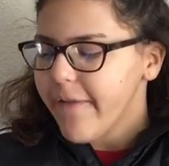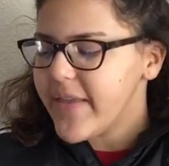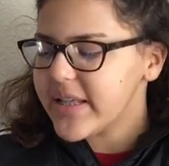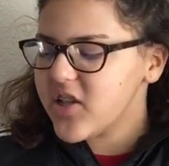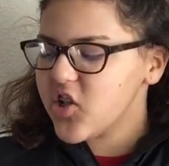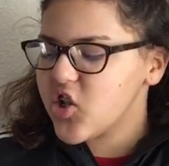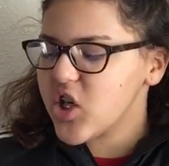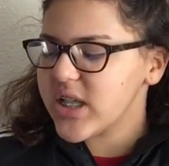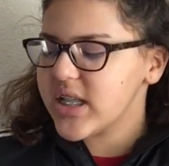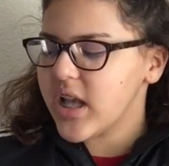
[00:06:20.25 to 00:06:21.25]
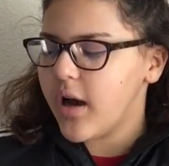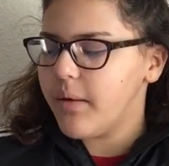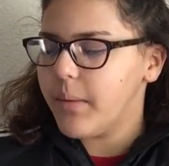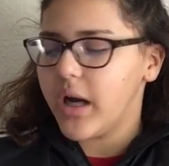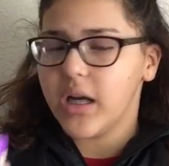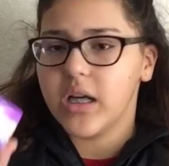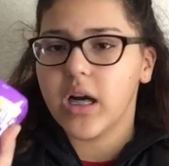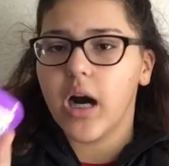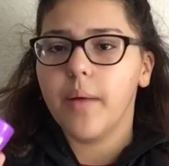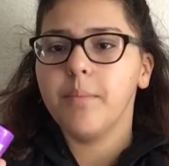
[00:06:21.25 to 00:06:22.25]
This is just some
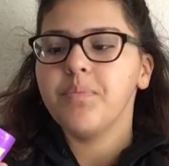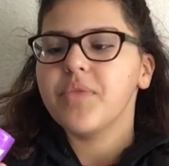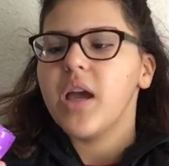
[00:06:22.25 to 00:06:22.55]
gum.